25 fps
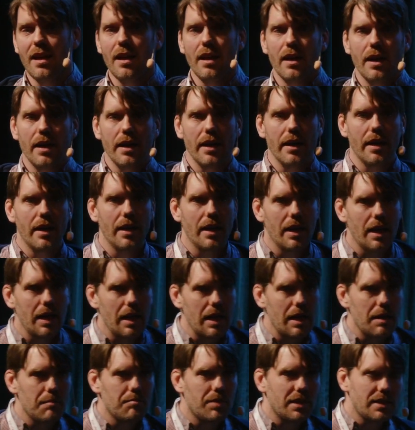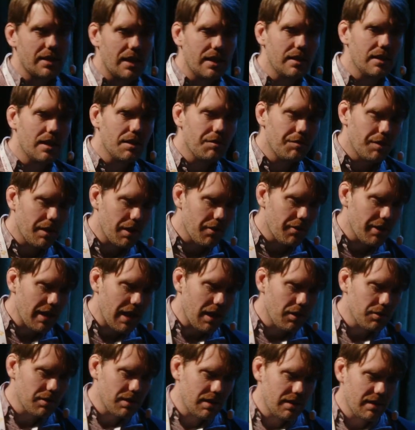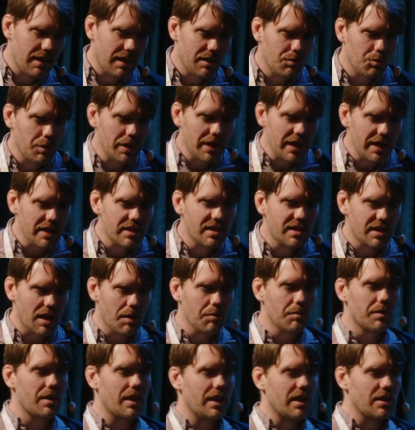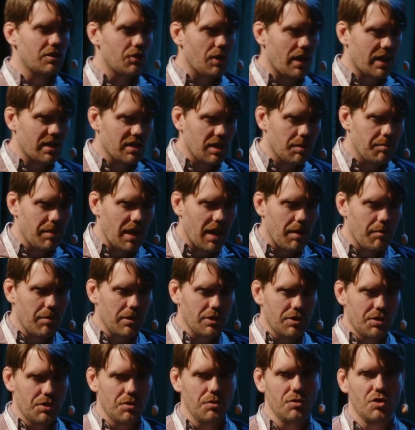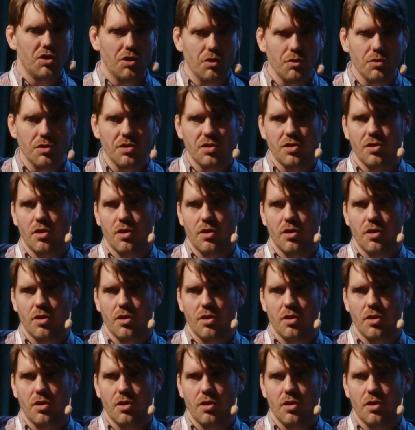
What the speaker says: But then they figured out that we need something to actually be able to